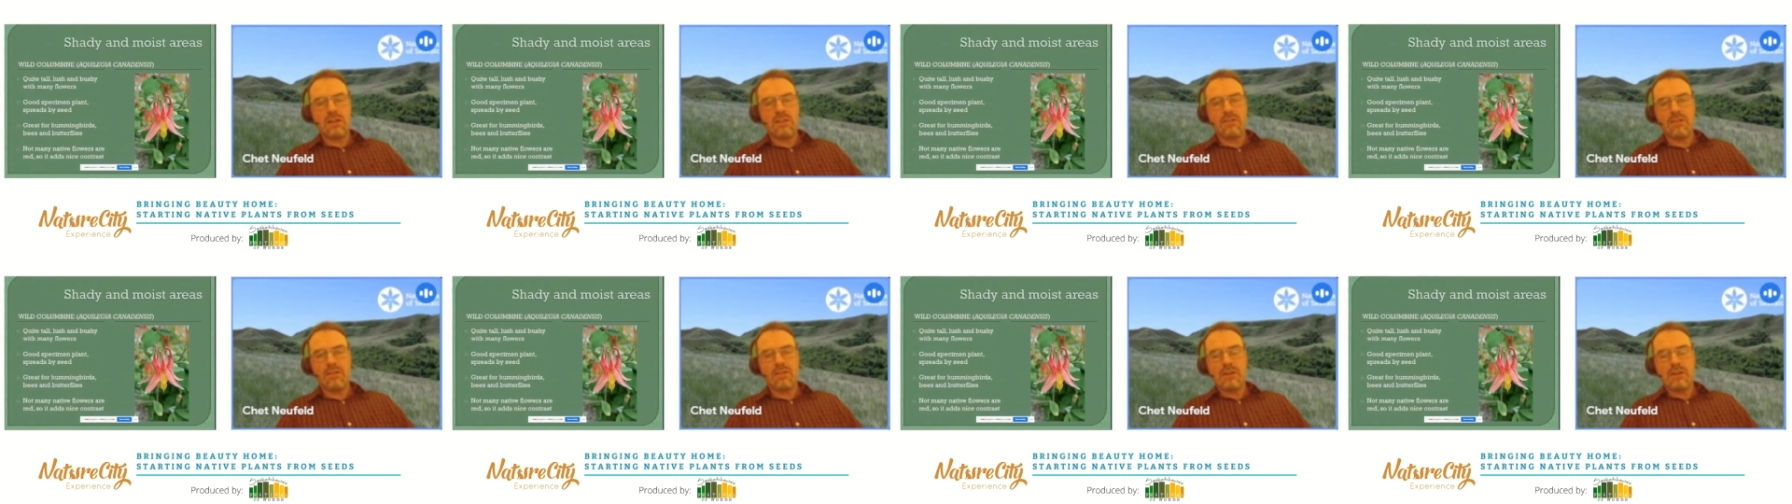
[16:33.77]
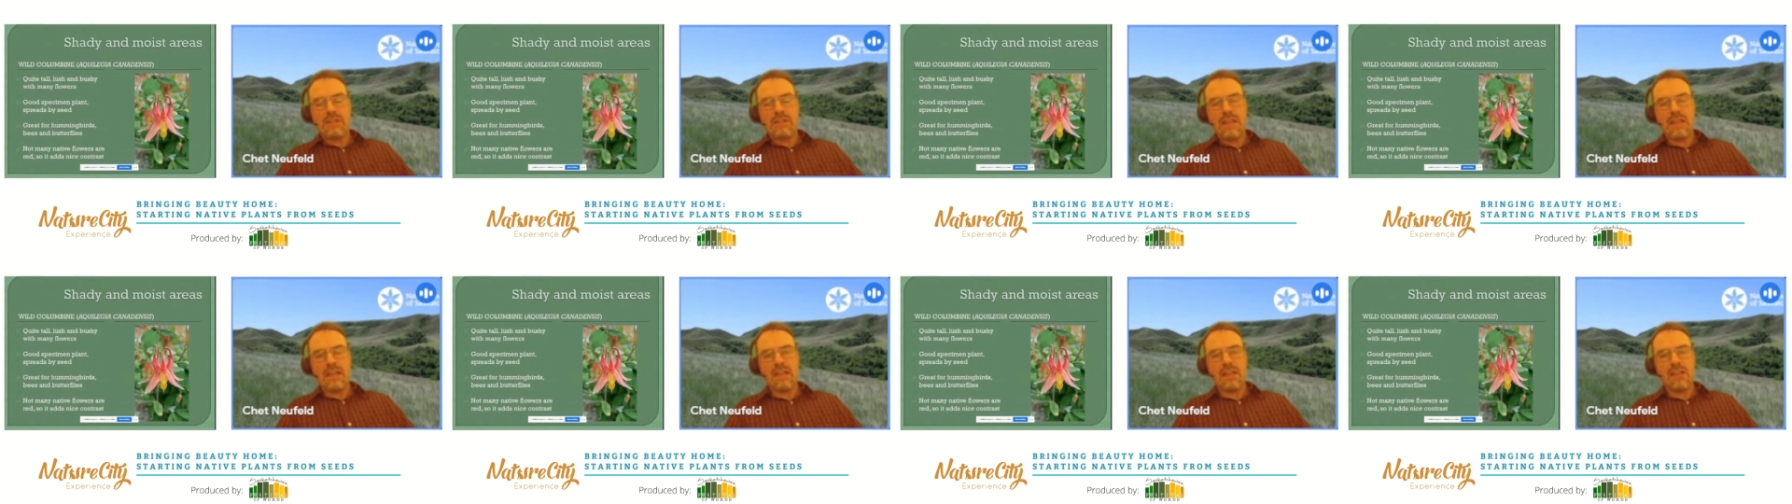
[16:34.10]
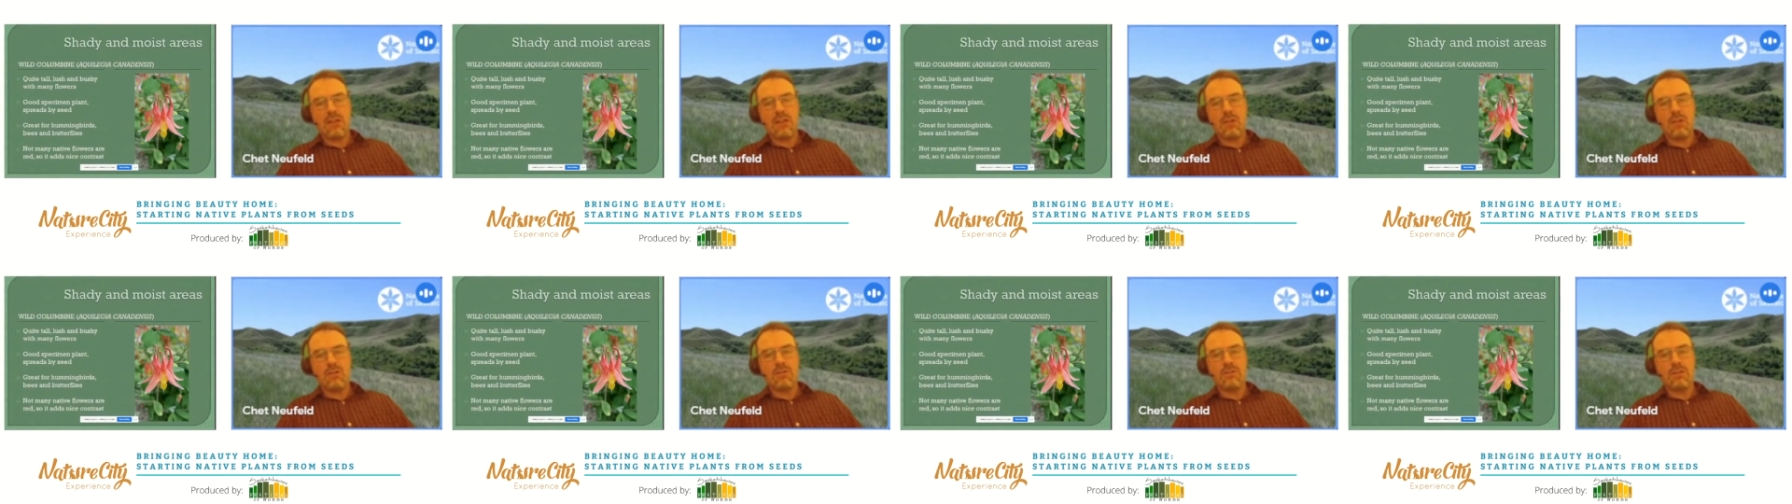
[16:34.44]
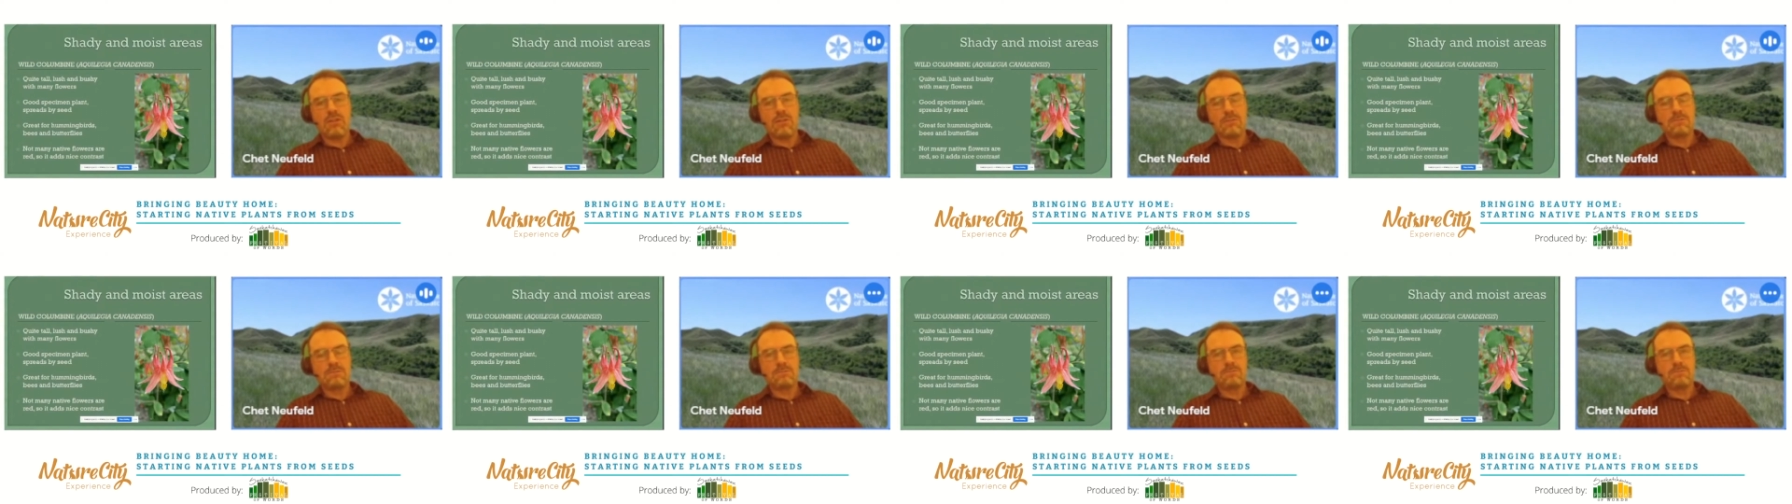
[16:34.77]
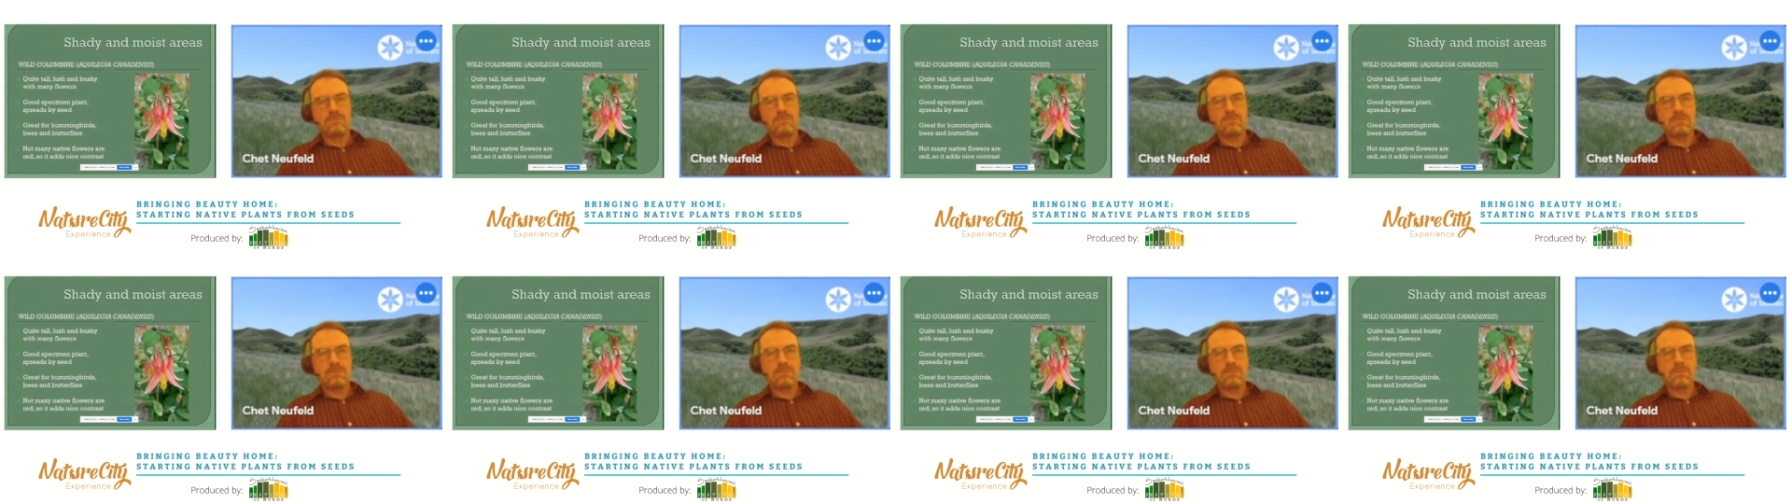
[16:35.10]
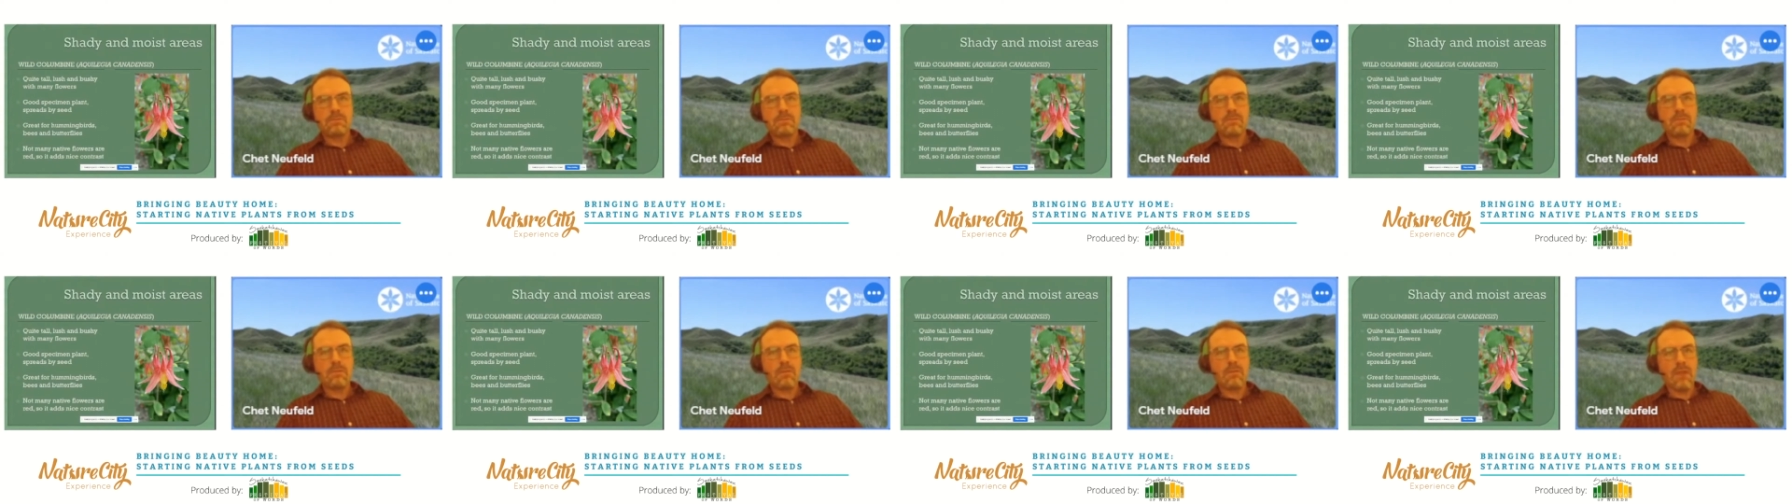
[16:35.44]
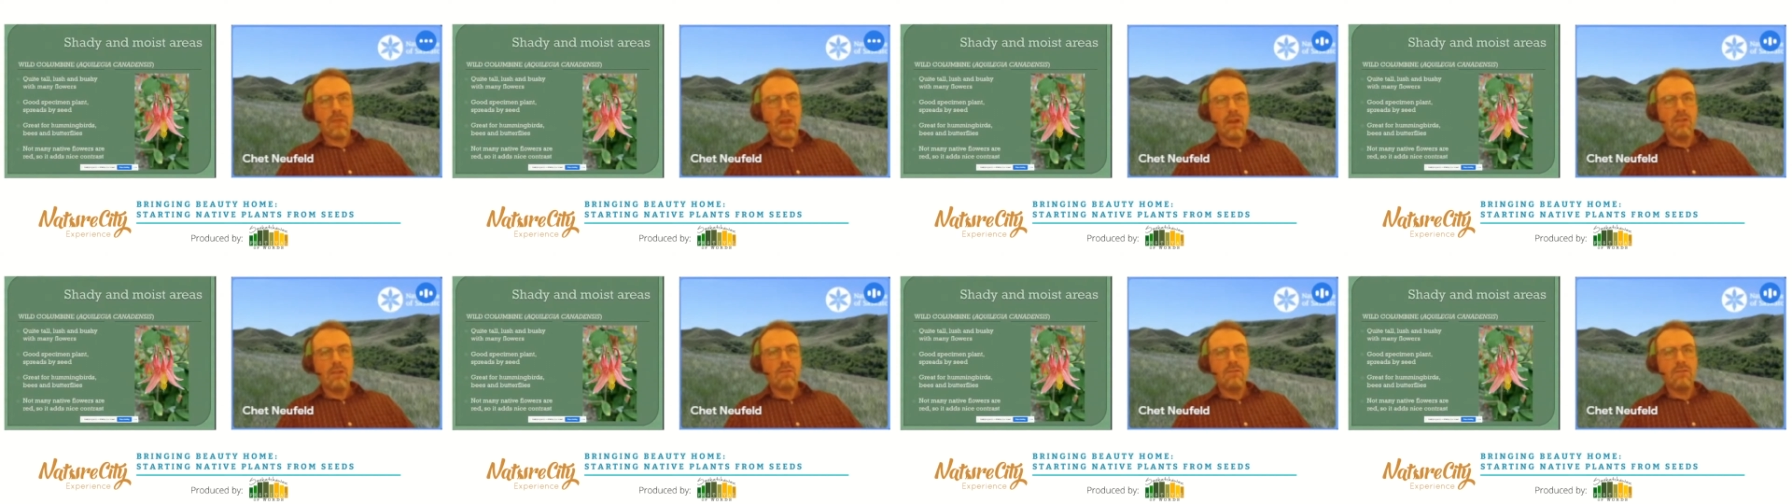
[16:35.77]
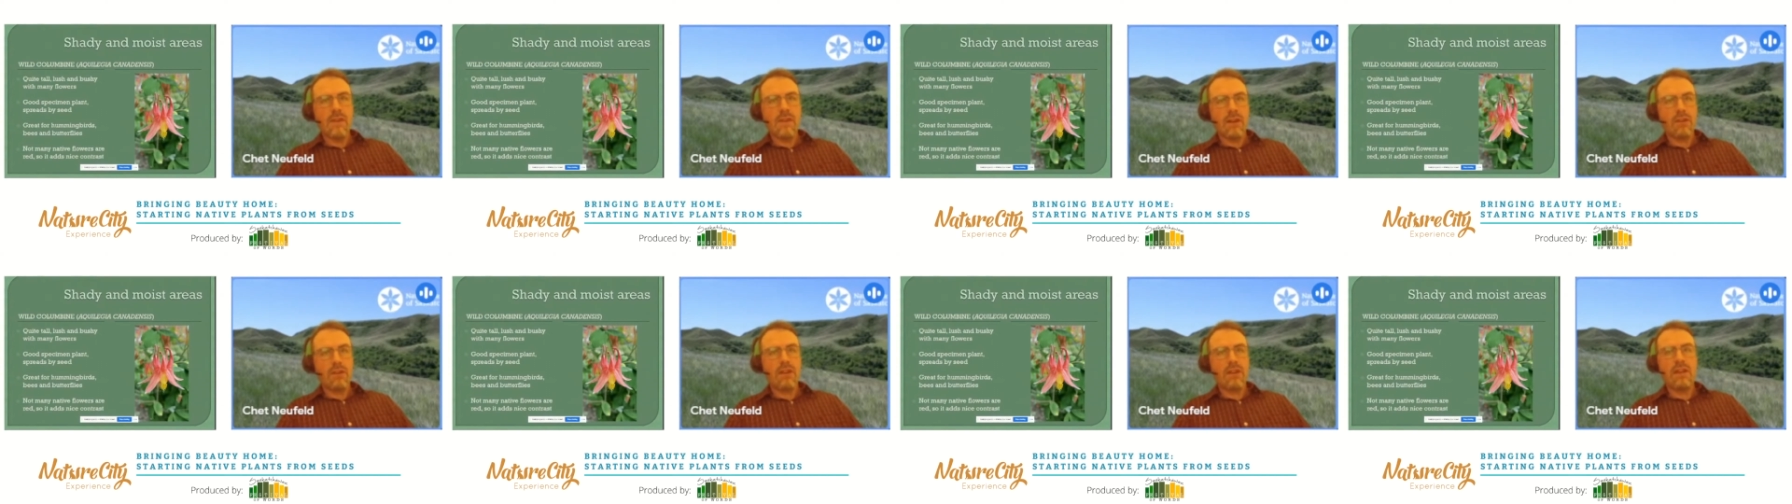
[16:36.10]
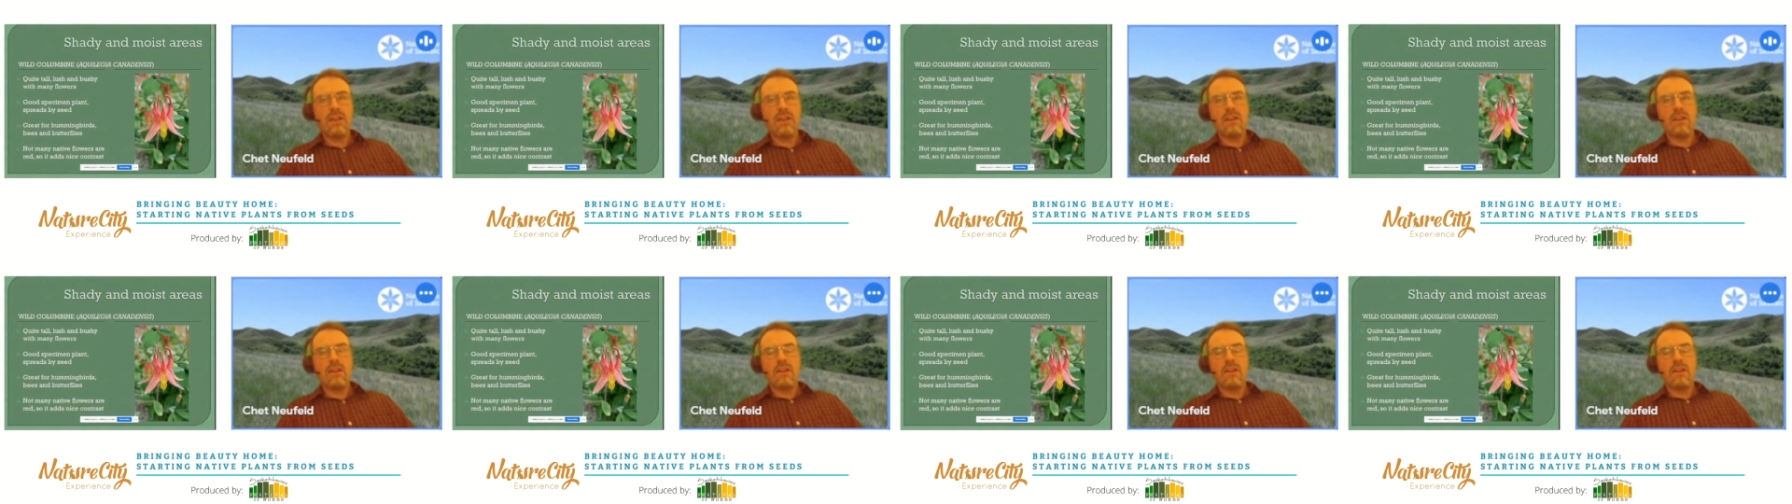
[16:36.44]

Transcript: of ever taking over. A very